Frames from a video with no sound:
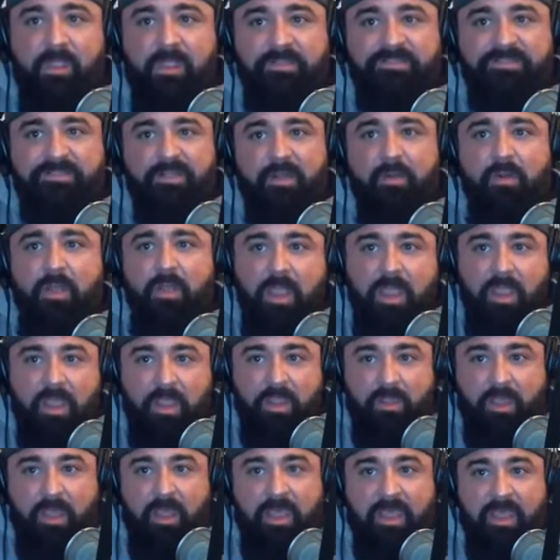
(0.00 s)
So,
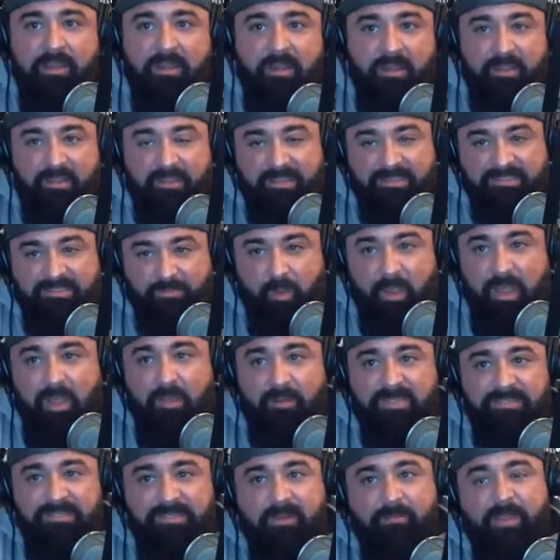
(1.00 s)
and as
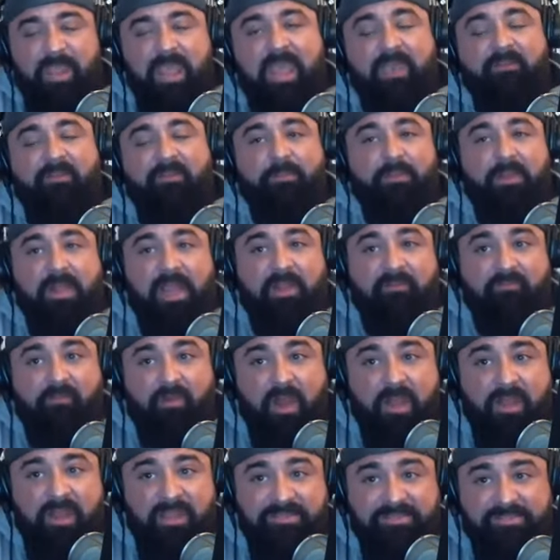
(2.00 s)
well, he's going to be having a Black
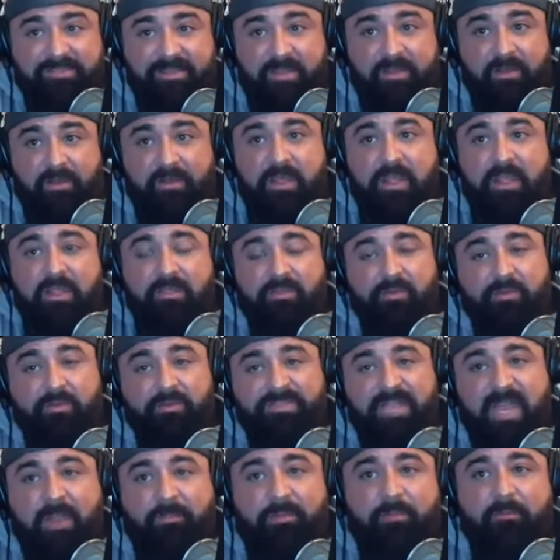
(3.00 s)
Friday sale through
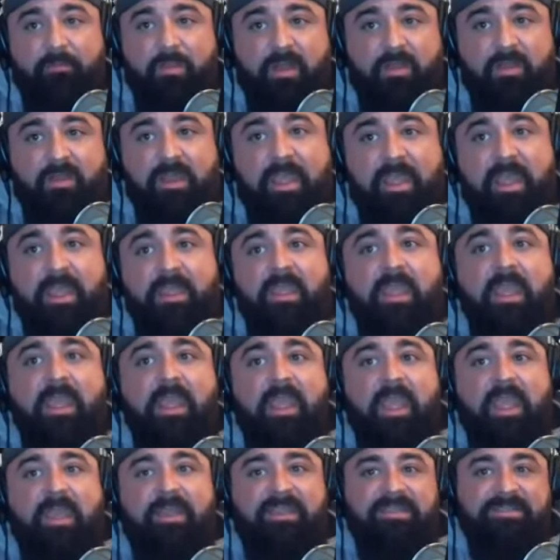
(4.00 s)
Cyber Monday.
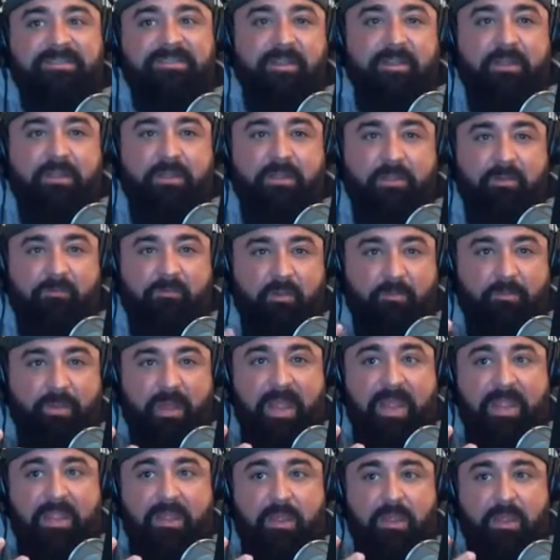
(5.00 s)
And he's going to, if you
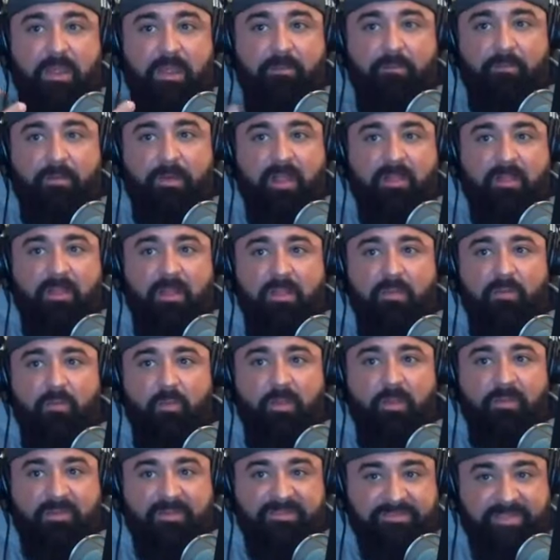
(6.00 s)
buy an umbrella
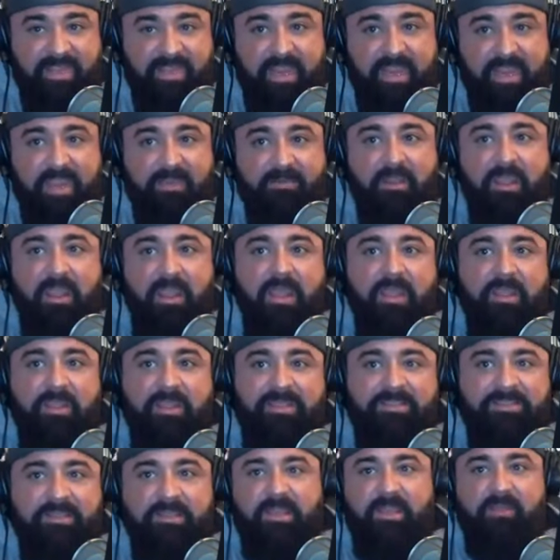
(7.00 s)
with a stand,
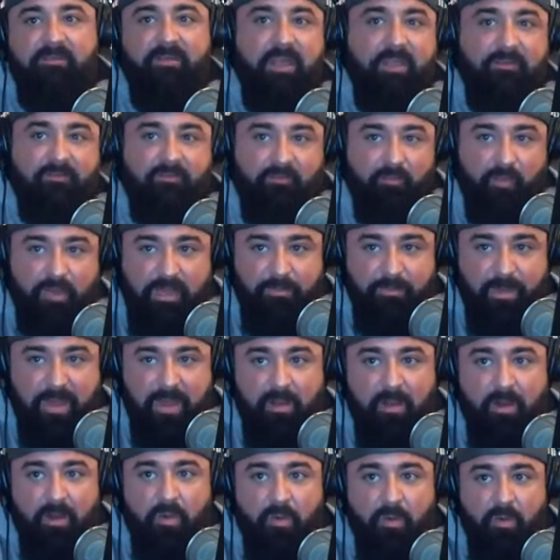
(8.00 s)
he's going to give a free
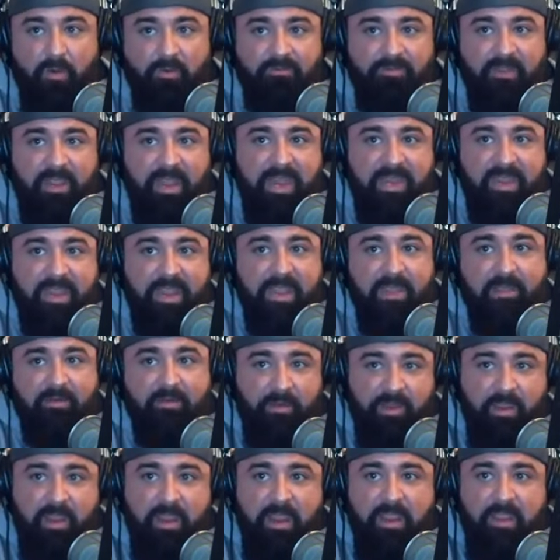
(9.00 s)
paracord tie
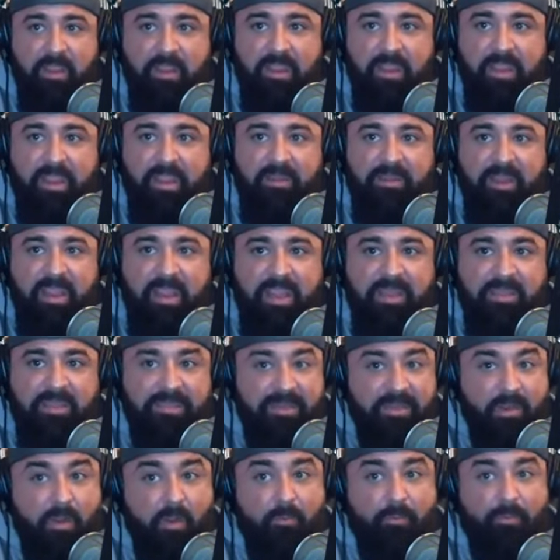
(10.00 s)
down and a
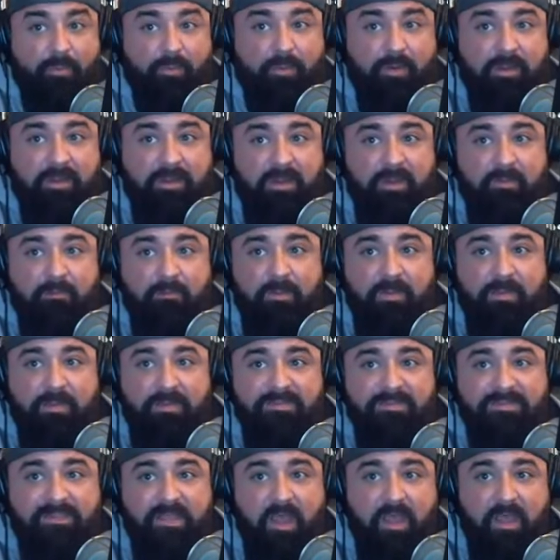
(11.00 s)
neoprene
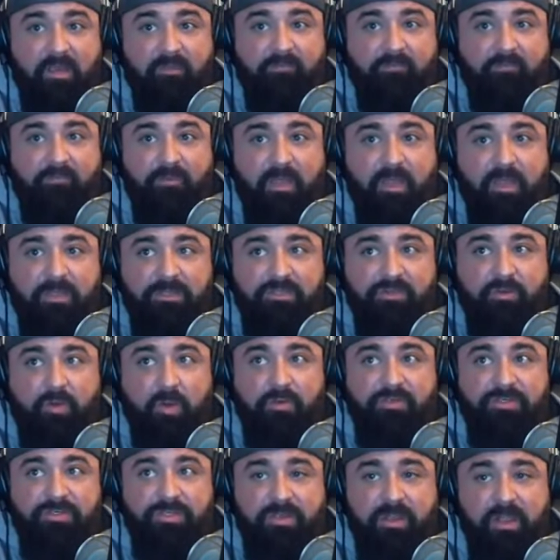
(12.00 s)
tough
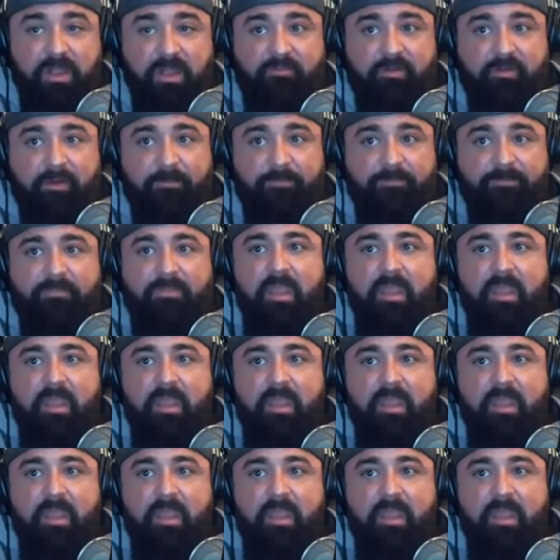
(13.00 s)
Trojan cover.